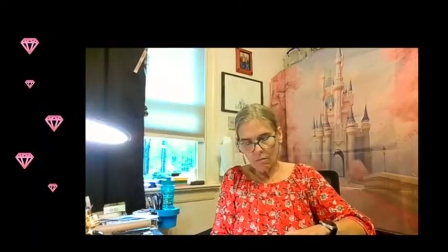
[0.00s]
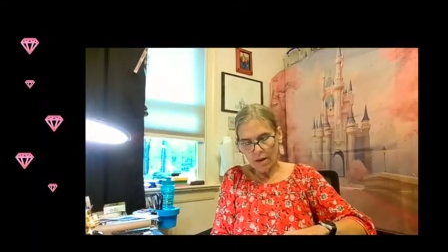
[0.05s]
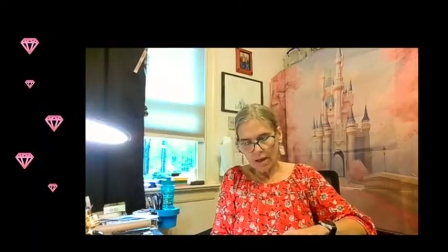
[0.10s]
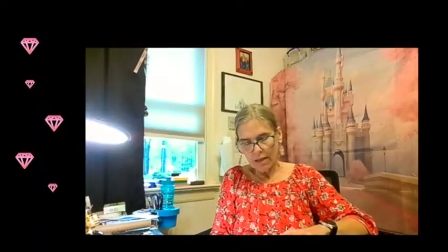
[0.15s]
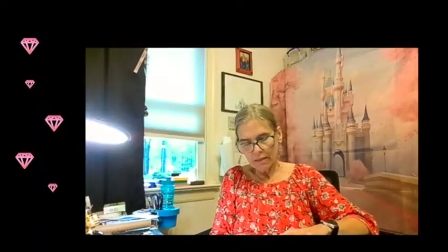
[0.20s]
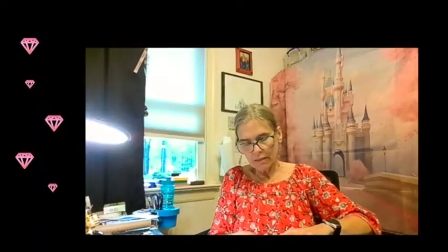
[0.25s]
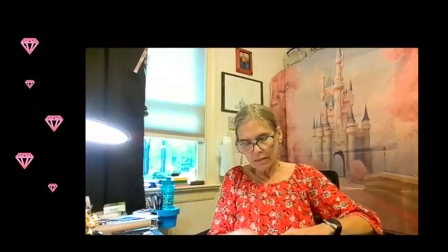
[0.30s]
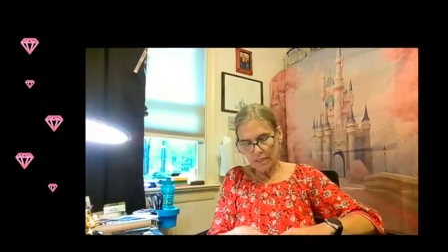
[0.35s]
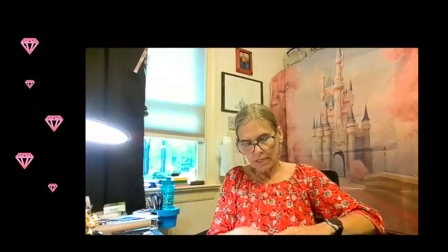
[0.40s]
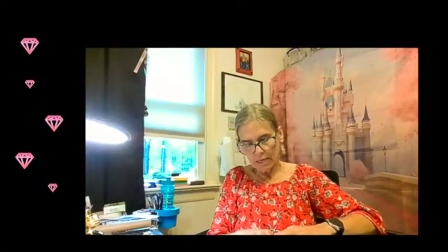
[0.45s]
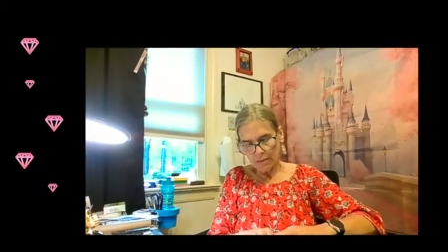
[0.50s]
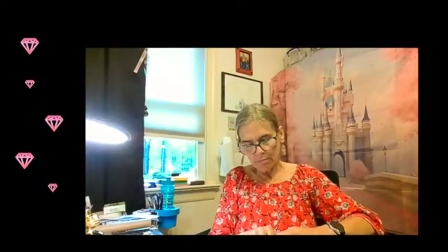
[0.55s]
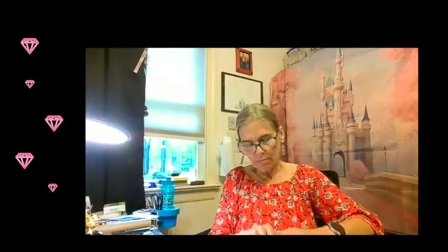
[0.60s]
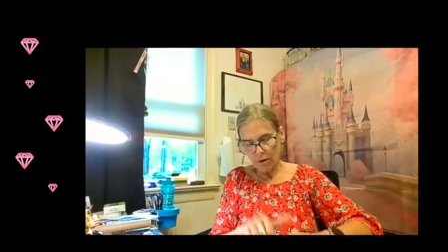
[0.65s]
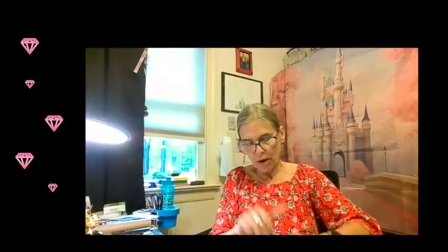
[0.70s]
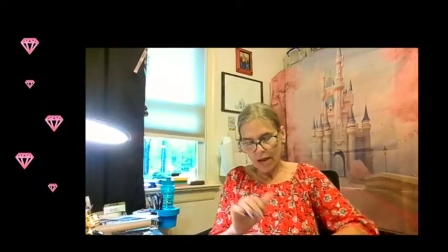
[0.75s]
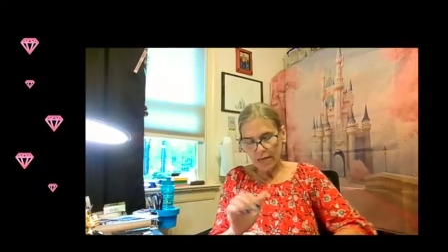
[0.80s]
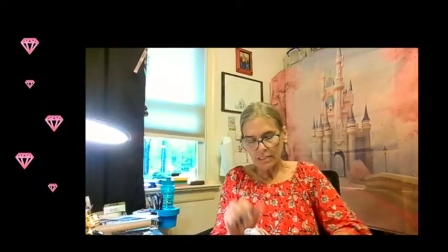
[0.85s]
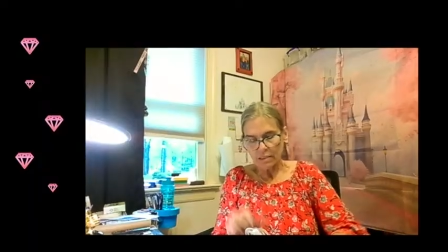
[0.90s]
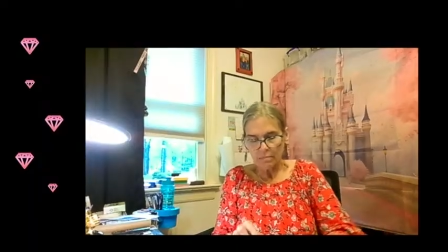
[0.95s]
at the
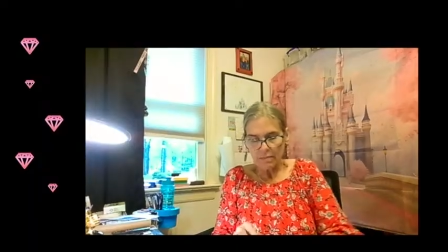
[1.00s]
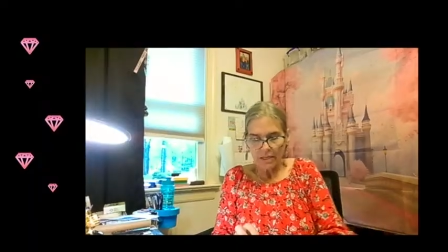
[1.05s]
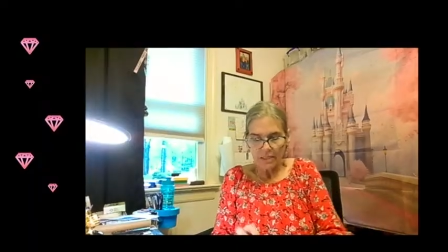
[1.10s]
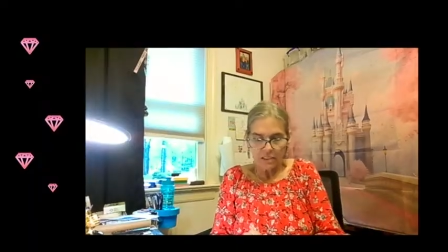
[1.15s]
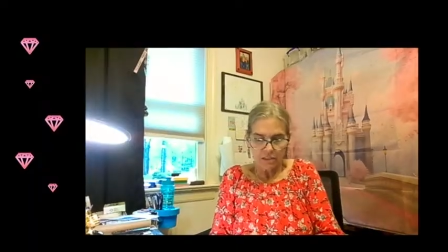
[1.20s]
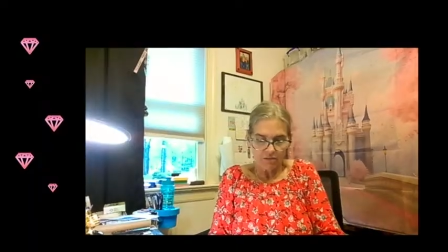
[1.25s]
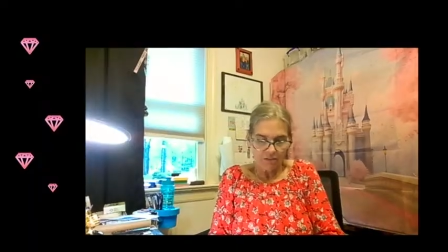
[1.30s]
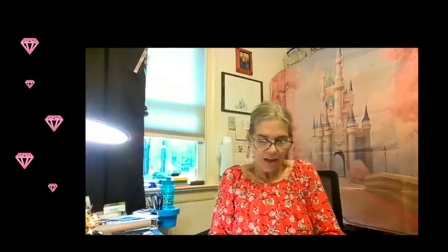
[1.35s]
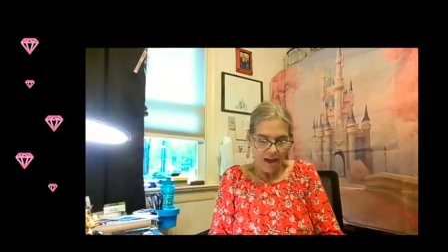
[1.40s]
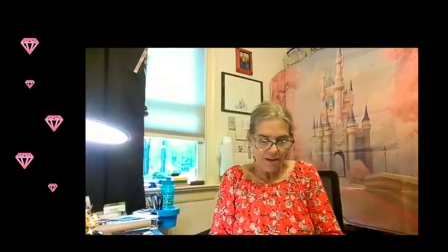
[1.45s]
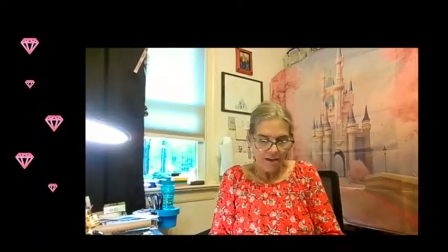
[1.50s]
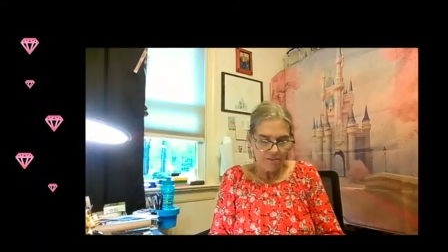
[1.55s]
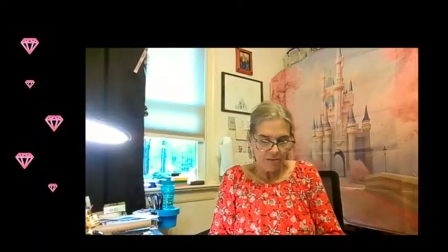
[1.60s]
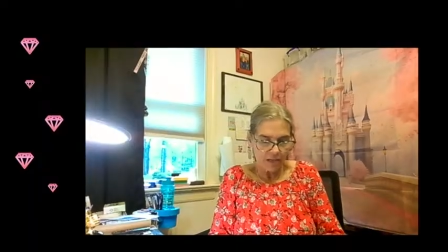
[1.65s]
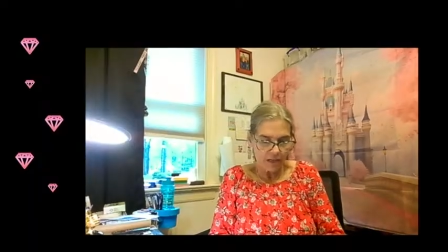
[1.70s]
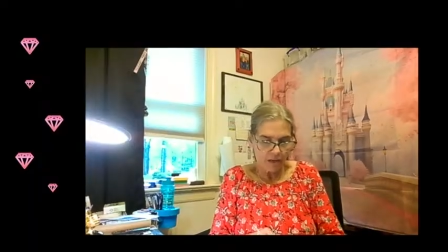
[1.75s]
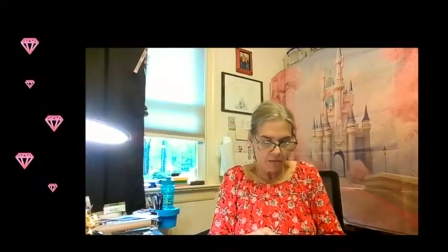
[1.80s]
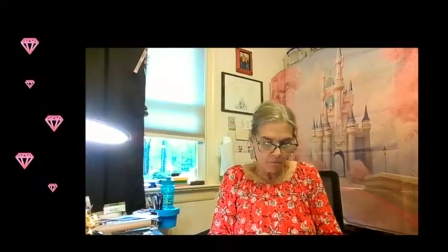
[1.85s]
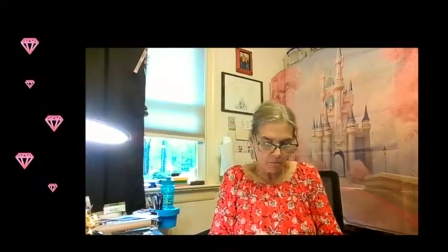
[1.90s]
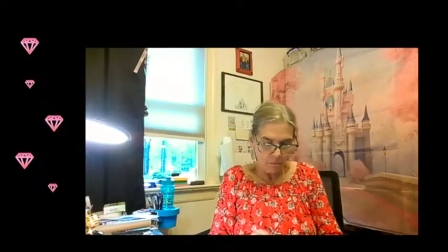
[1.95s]
prospect of
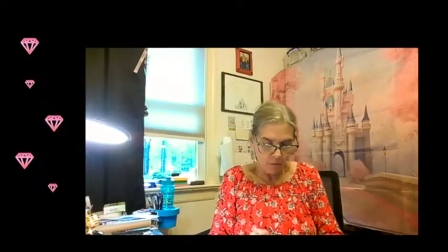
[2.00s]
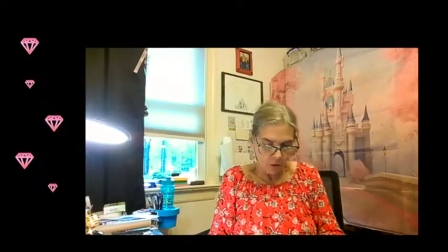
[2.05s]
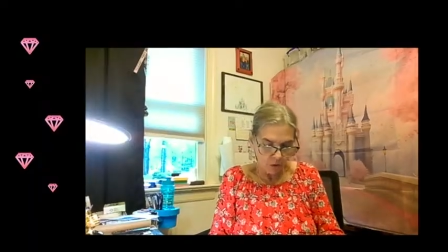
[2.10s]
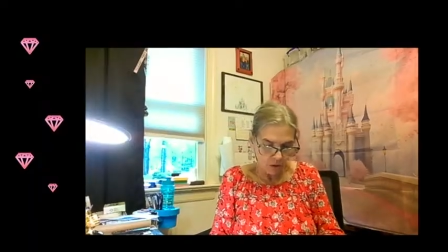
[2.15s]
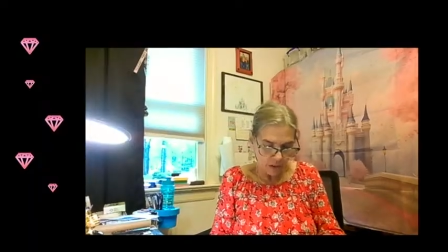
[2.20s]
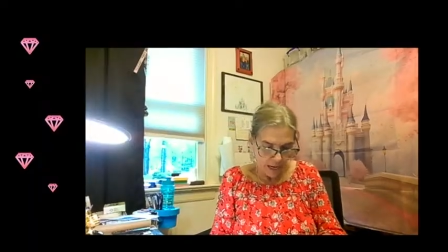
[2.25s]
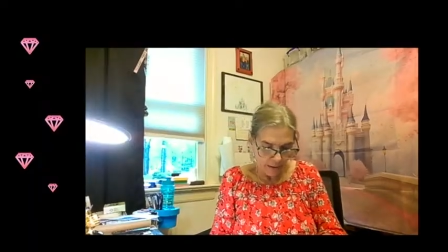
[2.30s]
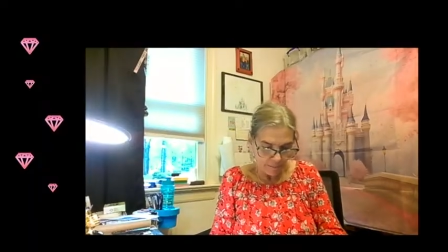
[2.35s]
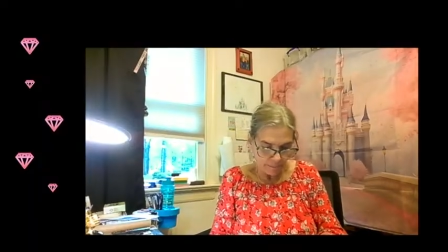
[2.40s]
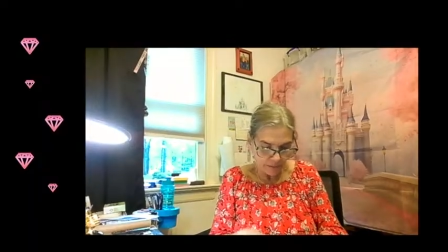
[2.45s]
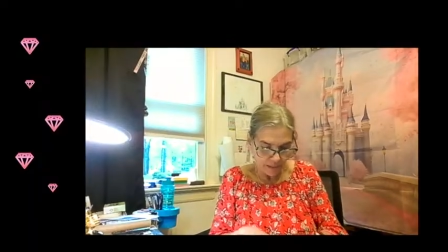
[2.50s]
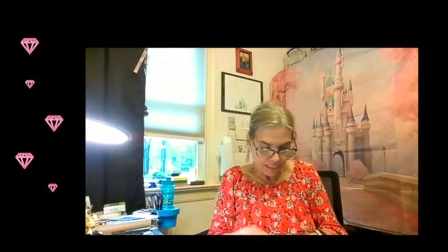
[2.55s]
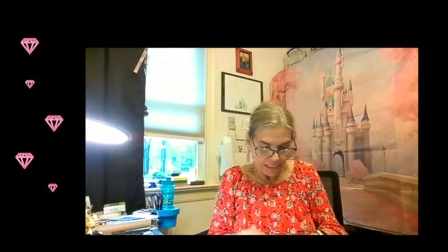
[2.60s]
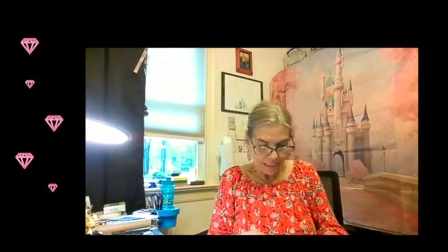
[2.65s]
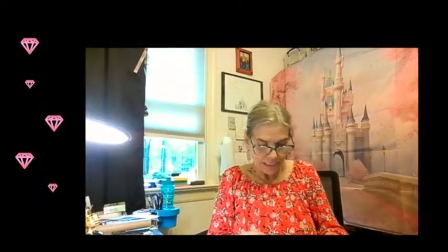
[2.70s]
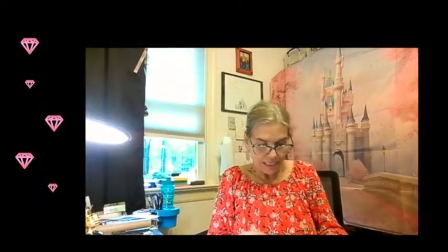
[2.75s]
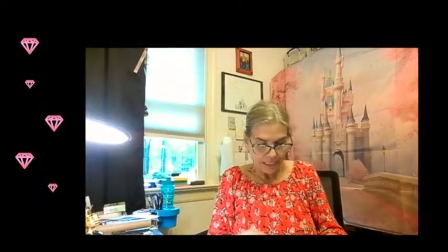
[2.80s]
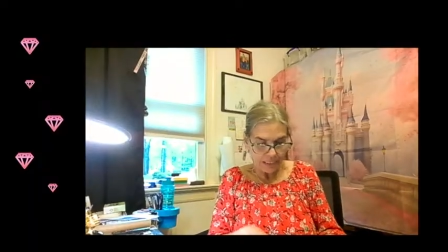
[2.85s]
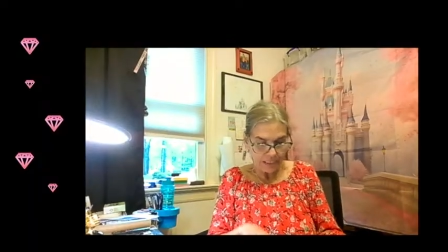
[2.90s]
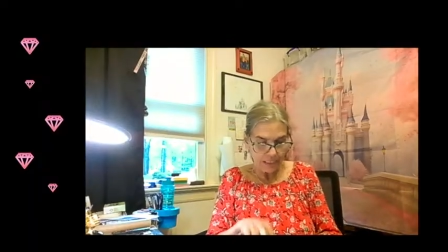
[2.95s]
having
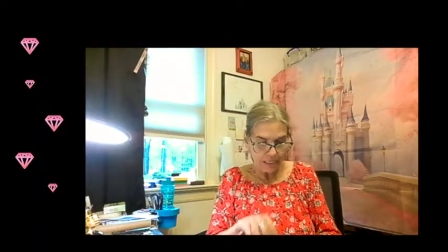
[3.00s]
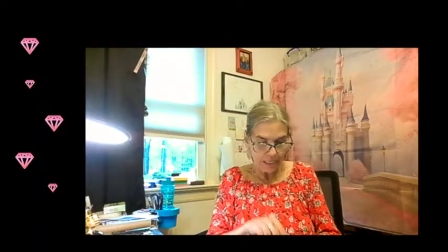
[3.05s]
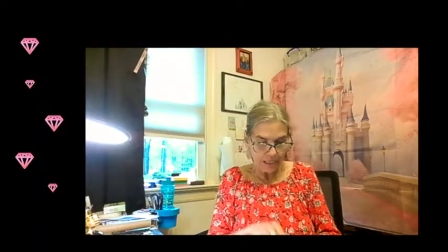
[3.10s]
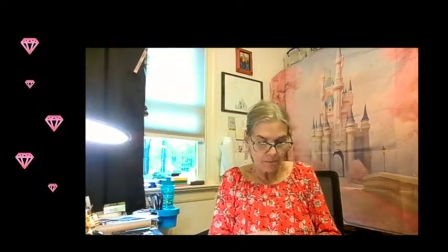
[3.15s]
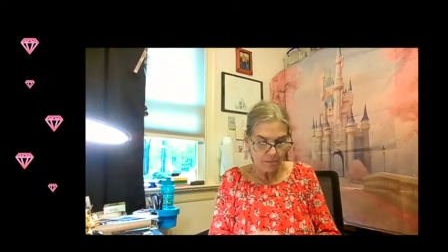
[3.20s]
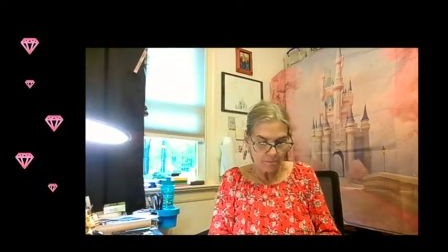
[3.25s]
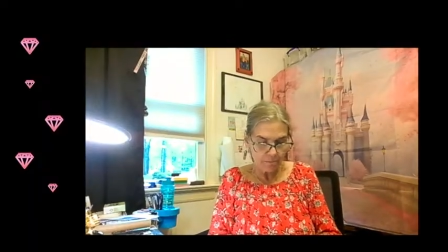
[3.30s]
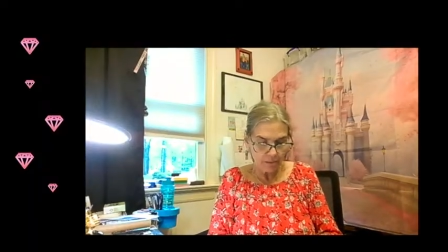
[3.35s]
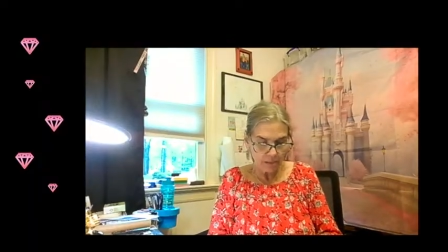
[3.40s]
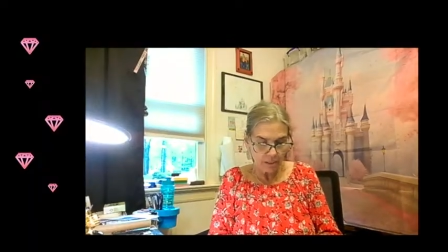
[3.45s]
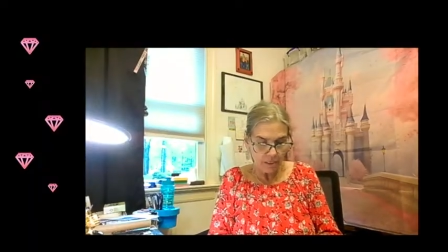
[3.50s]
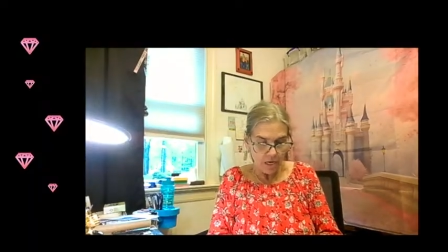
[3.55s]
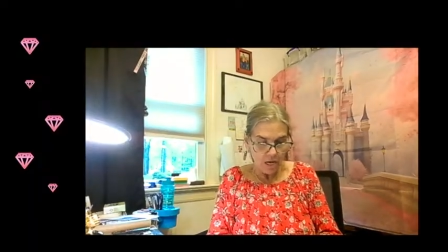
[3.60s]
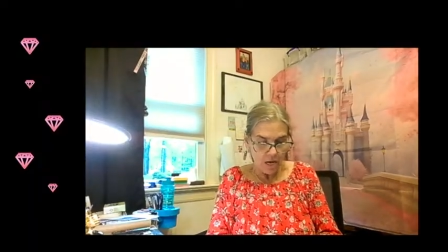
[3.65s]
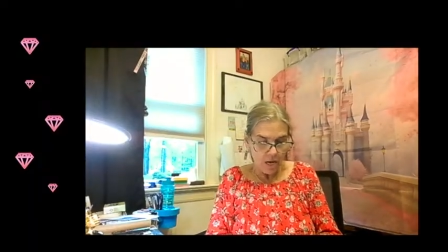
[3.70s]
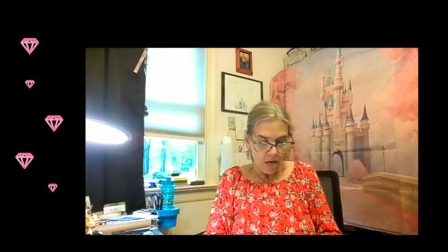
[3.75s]
multi-placing tips.